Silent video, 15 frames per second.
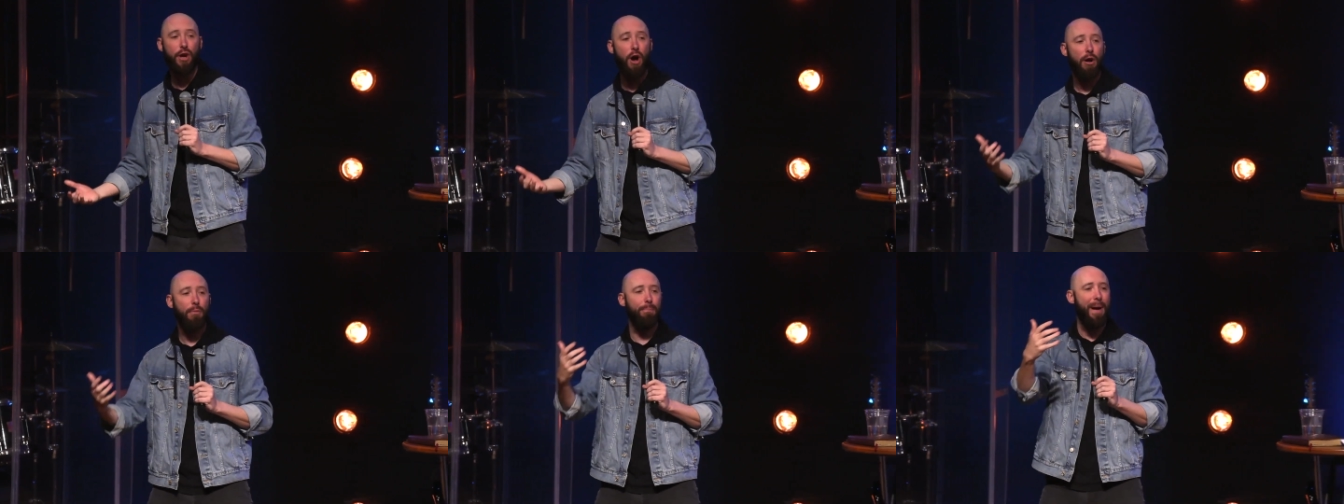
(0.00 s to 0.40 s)

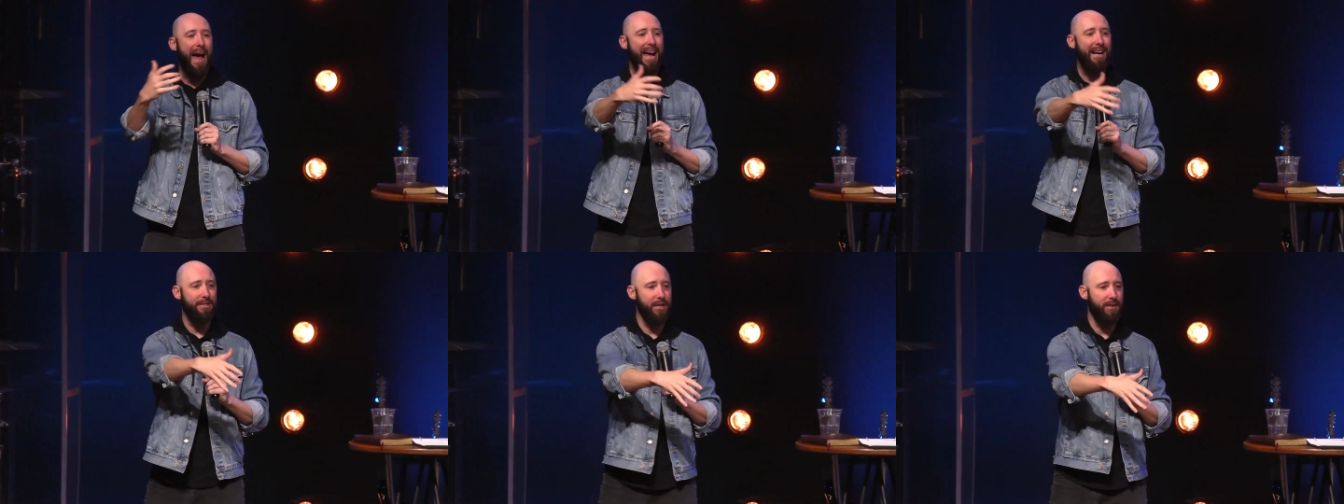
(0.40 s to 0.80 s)
gone
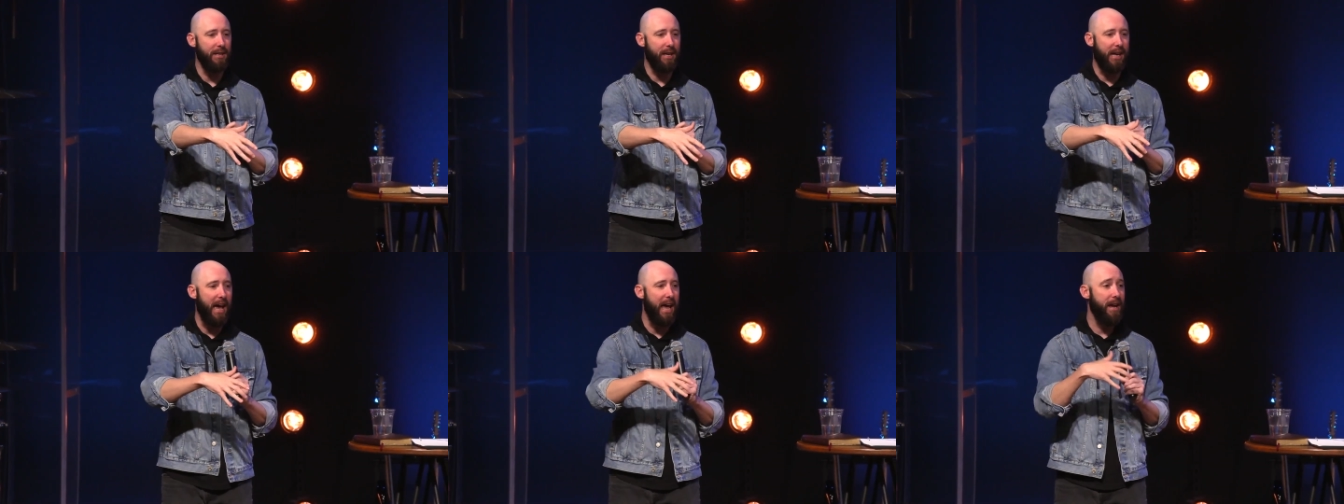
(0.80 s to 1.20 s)
back to the
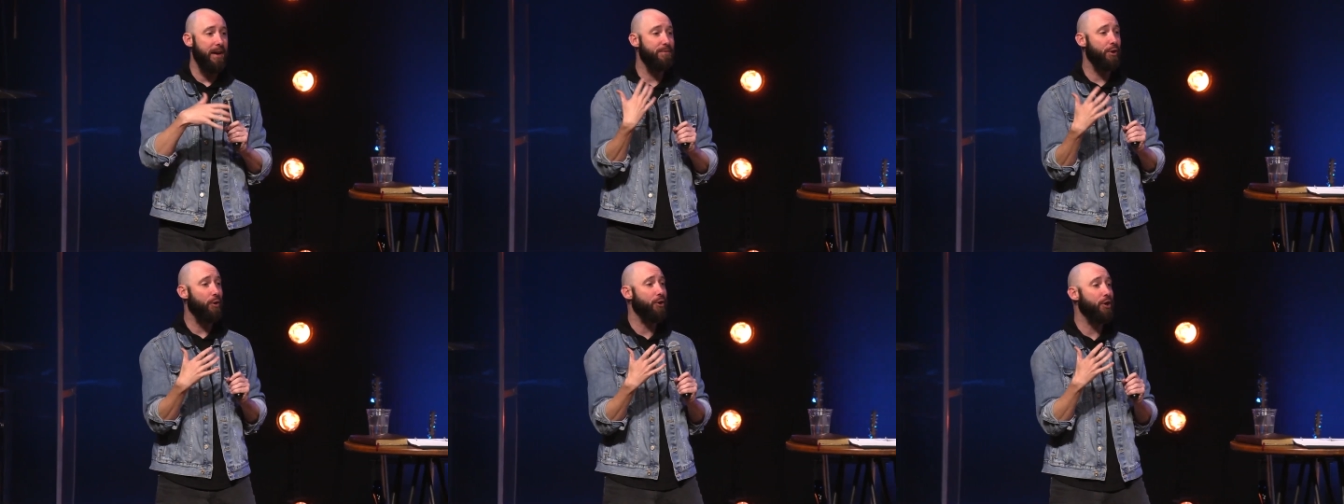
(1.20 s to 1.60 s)

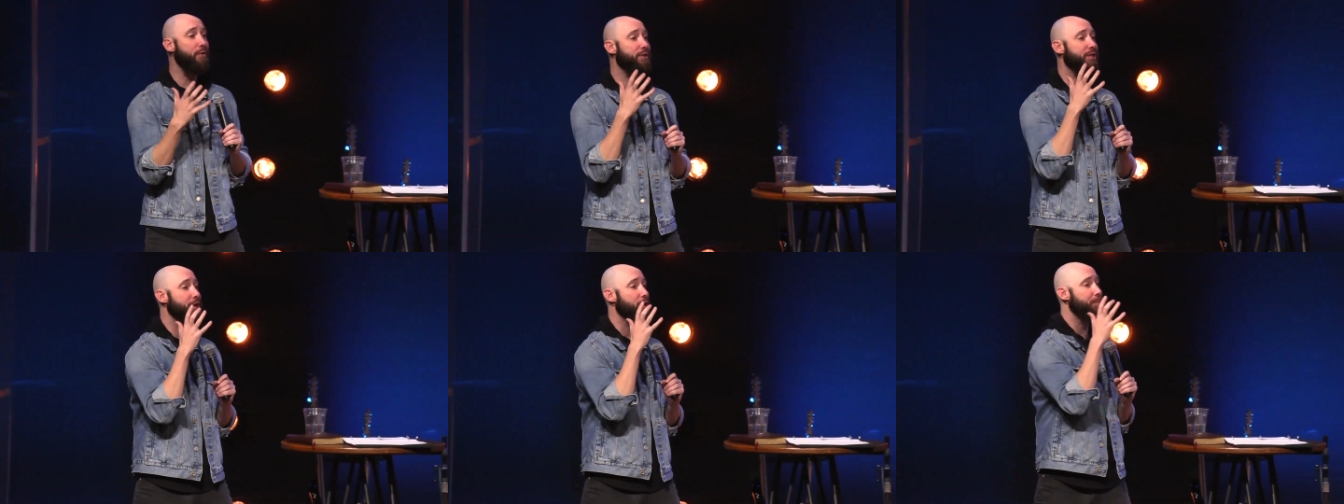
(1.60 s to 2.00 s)
caves, or you've
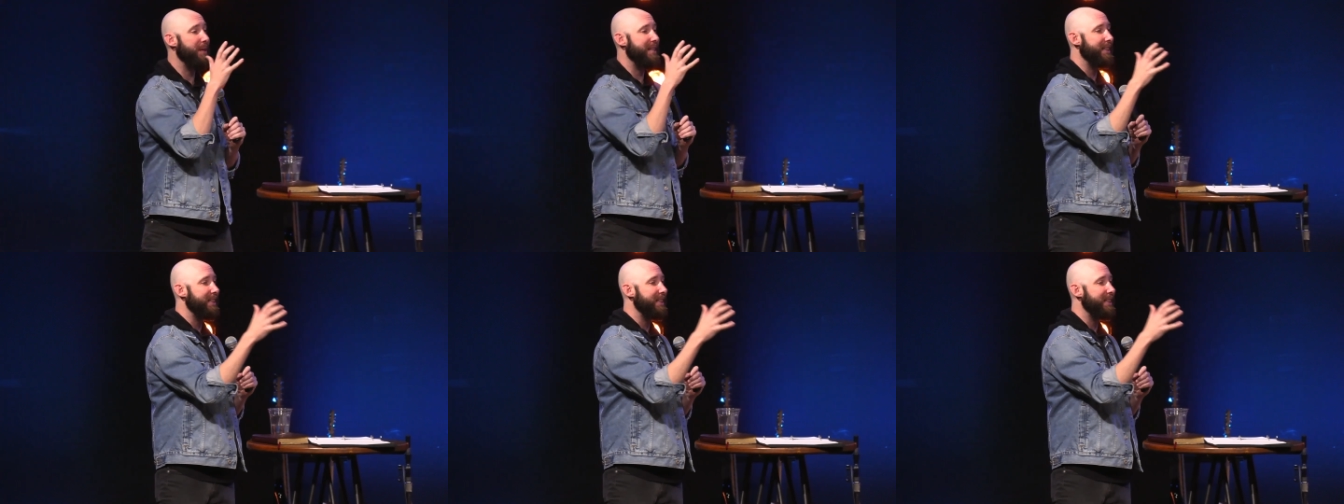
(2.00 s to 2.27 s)
still been